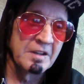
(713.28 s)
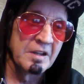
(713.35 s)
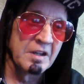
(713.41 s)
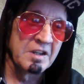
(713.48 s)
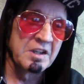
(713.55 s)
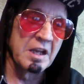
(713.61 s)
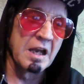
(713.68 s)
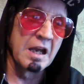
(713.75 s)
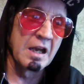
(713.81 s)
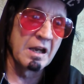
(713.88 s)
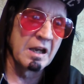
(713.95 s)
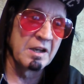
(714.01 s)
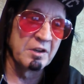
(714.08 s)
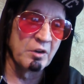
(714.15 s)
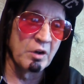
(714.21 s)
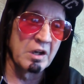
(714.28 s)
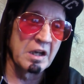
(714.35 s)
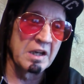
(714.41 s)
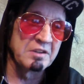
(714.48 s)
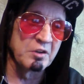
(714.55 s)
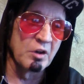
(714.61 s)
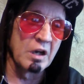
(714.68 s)
Yeah, I know.
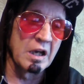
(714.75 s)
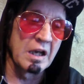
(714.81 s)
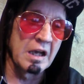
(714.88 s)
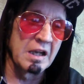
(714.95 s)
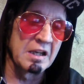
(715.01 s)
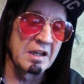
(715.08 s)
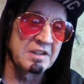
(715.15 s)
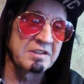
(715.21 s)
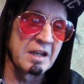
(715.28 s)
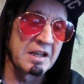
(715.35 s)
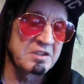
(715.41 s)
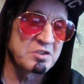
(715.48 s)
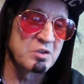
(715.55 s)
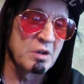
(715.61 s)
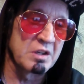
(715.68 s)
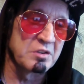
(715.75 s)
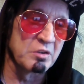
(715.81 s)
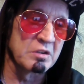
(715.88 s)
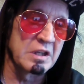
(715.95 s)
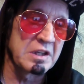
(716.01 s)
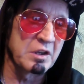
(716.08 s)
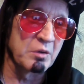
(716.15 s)
I like that too. I don't
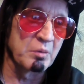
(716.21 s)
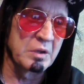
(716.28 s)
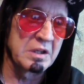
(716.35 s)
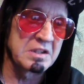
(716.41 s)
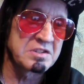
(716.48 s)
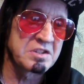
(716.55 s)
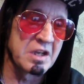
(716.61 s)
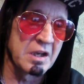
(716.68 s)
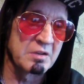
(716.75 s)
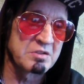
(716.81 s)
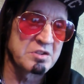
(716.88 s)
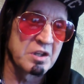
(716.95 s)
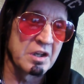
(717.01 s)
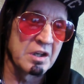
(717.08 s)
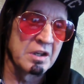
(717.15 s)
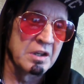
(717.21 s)
like it when it sounds, like